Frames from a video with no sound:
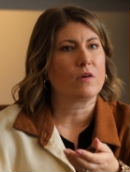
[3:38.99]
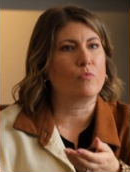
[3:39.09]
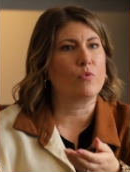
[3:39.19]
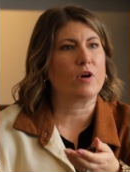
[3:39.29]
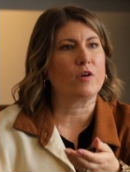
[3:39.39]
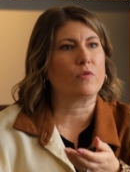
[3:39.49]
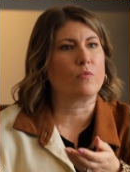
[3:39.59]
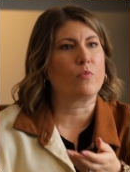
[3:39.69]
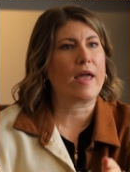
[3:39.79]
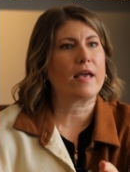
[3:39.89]
would
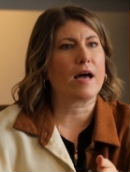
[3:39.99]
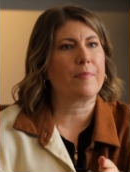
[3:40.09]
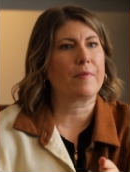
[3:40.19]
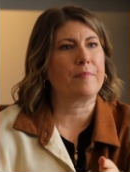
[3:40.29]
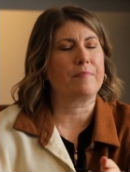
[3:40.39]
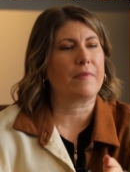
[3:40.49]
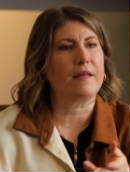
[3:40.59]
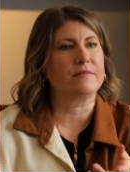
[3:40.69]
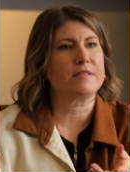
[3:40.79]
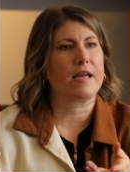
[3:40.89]
wake up and,
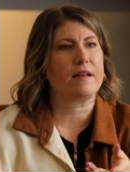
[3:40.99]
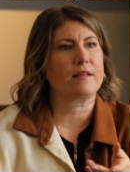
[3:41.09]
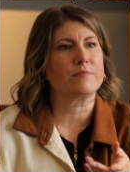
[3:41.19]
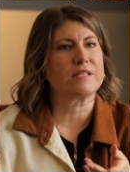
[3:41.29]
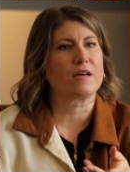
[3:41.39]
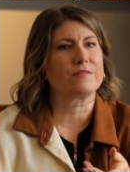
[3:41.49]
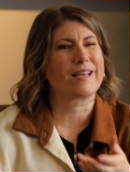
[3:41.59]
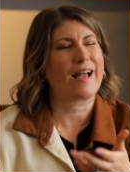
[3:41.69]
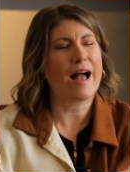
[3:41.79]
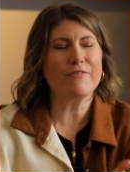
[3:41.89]
and say to themselves,
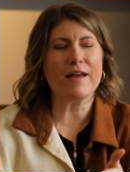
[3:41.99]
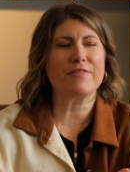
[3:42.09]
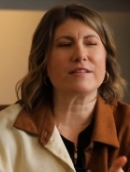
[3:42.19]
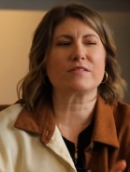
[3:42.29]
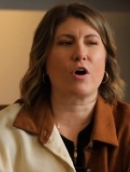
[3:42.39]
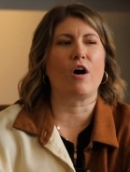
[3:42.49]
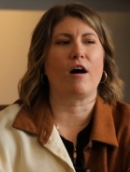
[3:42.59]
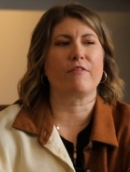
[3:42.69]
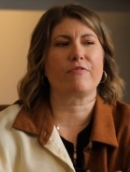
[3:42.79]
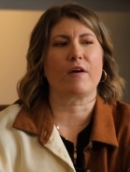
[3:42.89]
like, I've had this
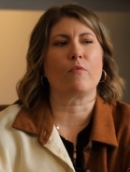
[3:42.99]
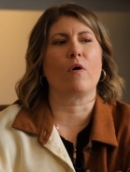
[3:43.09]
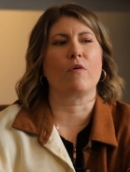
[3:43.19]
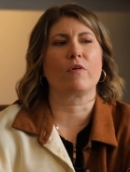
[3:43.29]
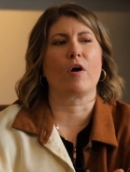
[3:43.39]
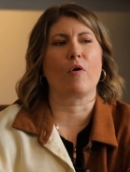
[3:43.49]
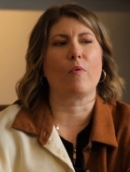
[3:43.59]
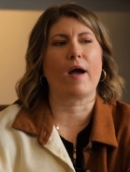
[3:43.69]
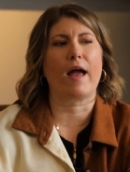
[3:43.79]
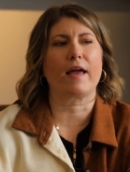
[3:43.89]
cough that won't go
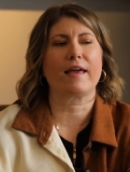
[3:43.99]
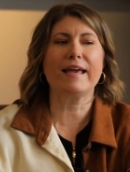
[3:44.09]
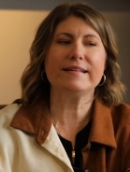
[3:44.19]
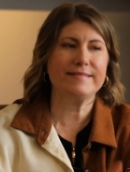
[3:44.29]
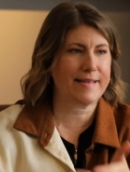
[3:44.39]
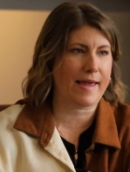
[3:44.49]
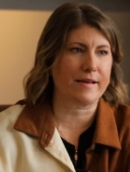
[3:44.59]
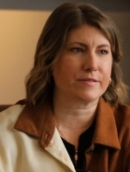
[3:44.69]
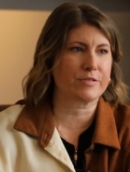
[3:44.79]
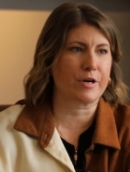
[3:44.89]
away. It's
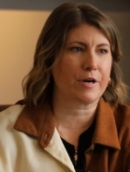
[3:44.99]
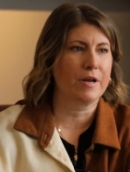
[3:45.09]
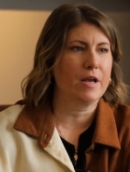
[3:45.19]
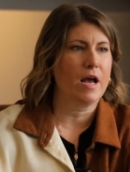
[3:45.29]
cancer.